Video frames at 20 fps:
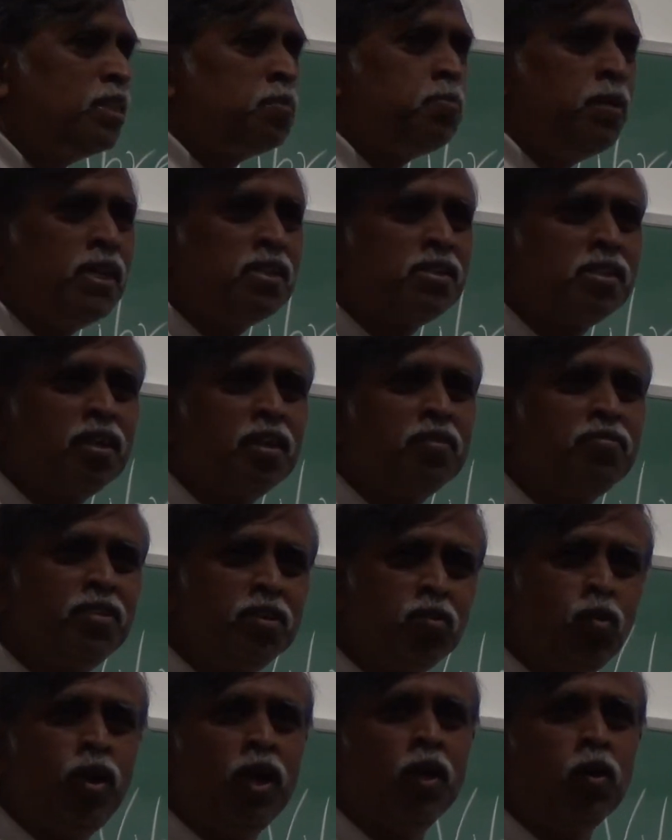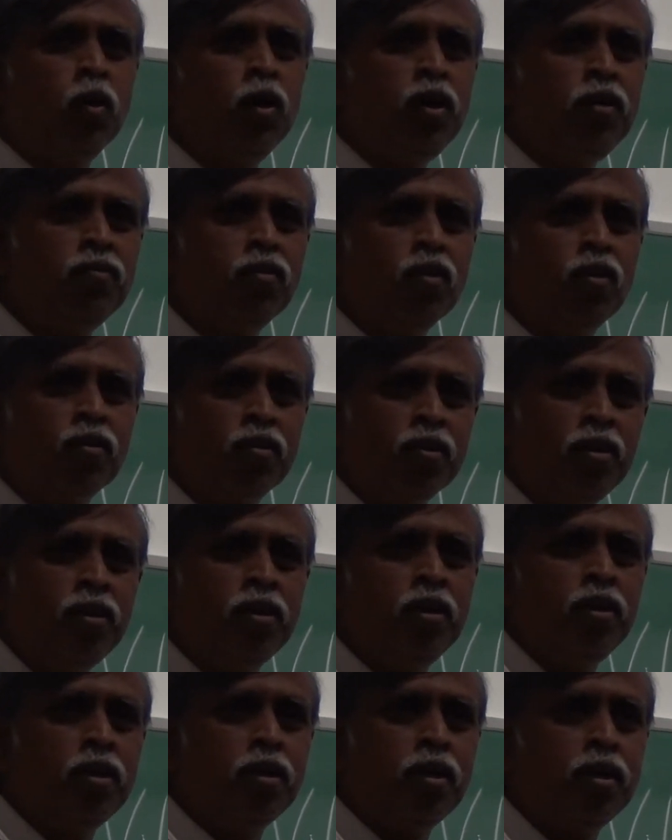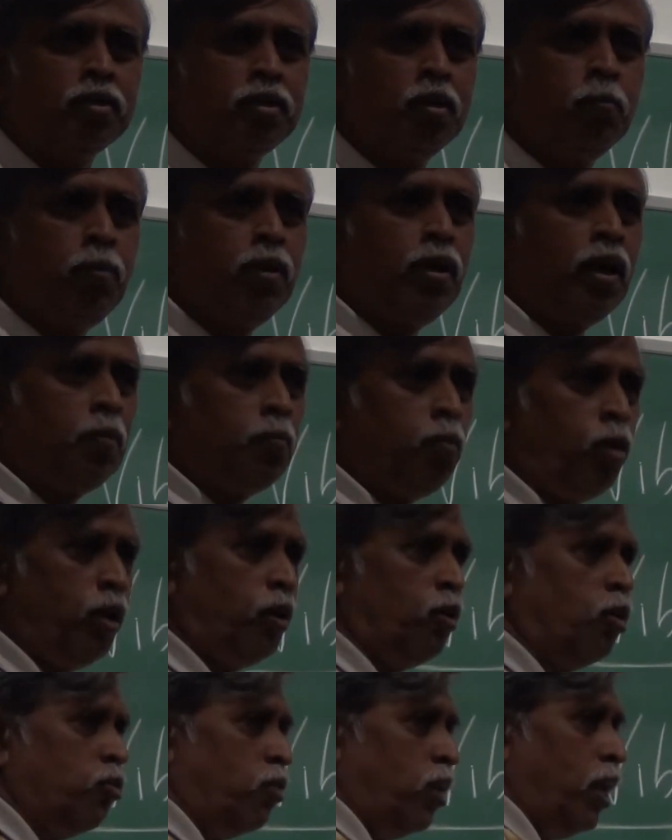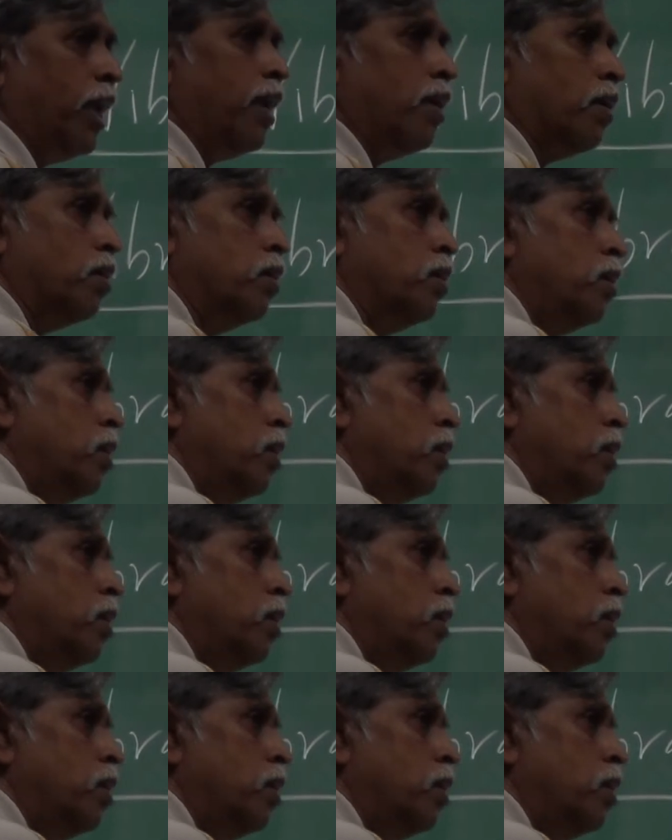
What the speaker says: spaced stuff is only good for a simple harmonic oscillator.